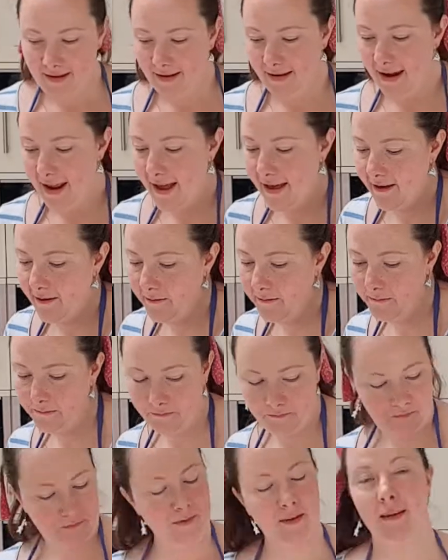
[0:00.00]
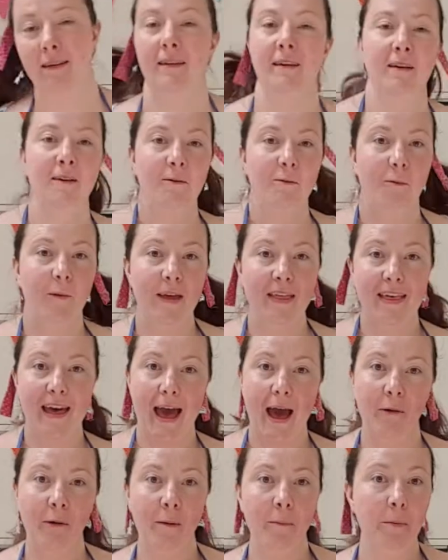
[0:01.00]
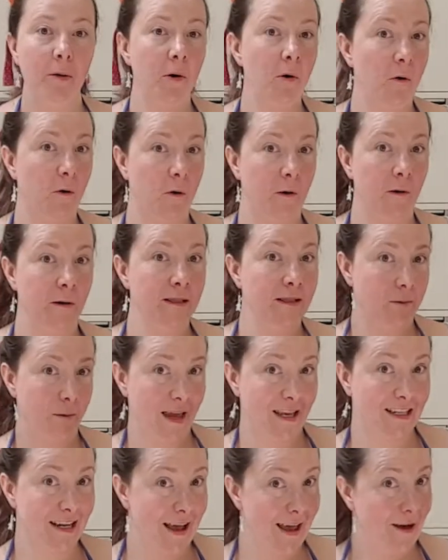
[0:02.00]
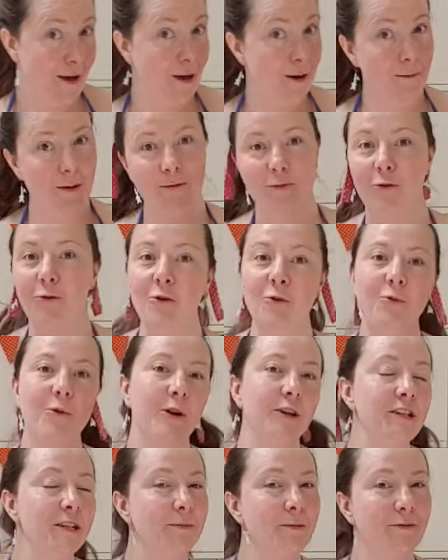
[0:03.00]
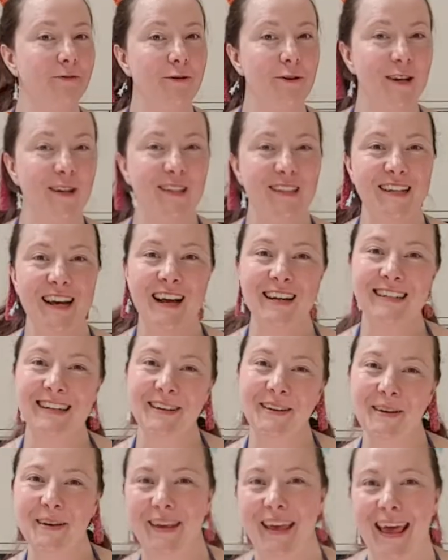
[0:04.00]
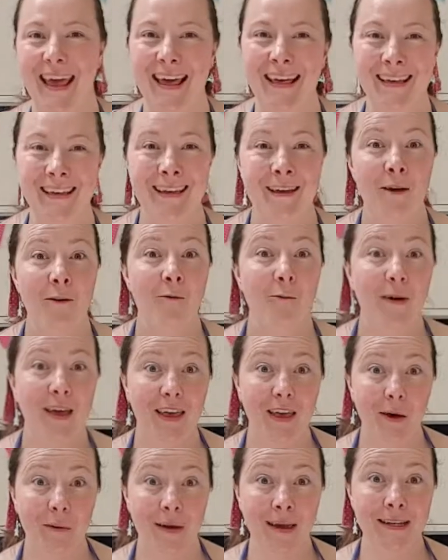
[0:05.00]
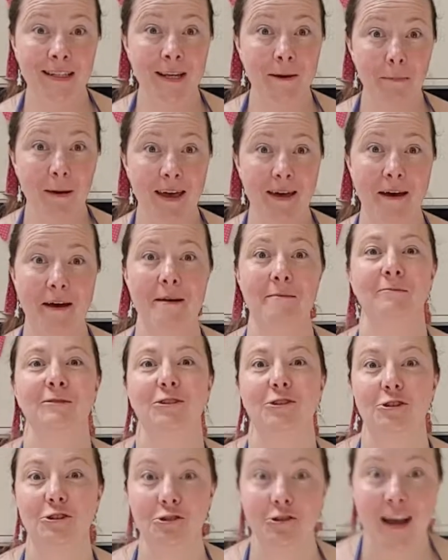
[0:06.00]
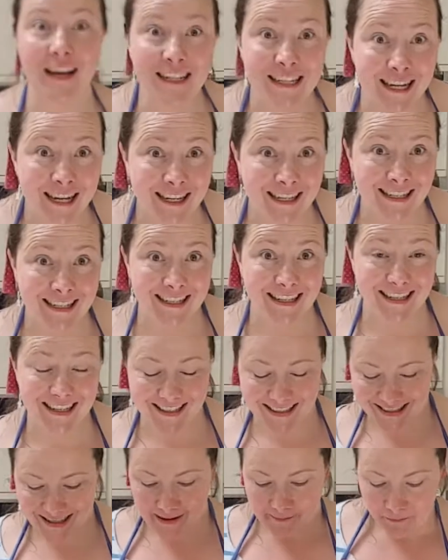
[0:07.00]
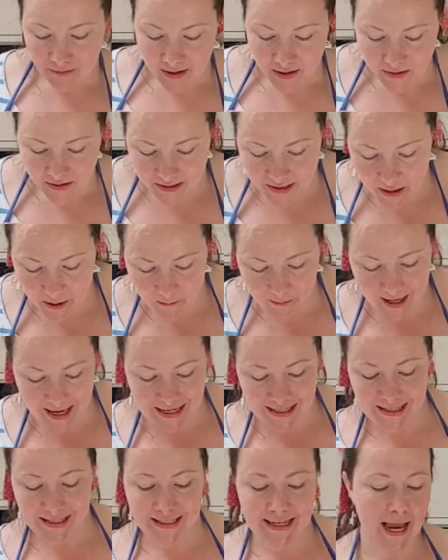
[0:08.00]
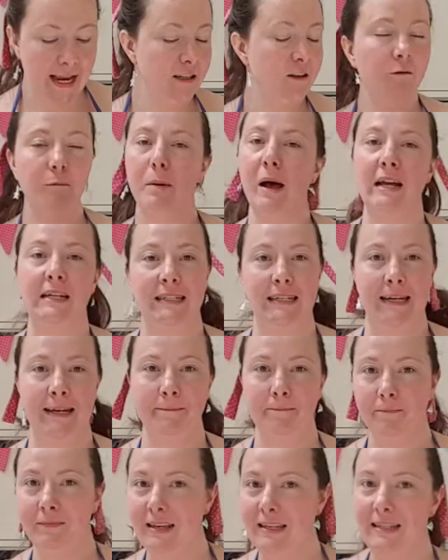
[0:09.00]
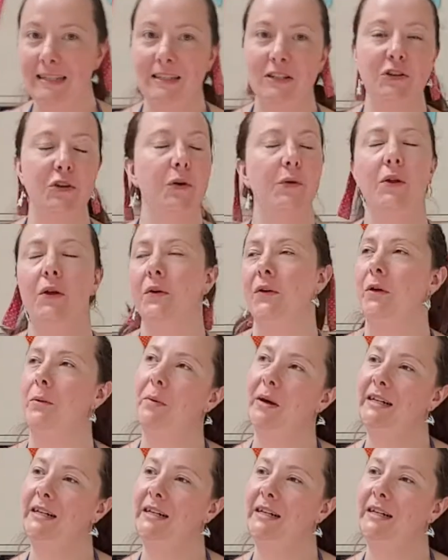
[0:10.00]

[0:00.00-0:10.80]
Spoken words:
Now, with our paws, which I hope you've all washed before you started cooking, we're going to become treasure hunters. So instead of butter, this is no longer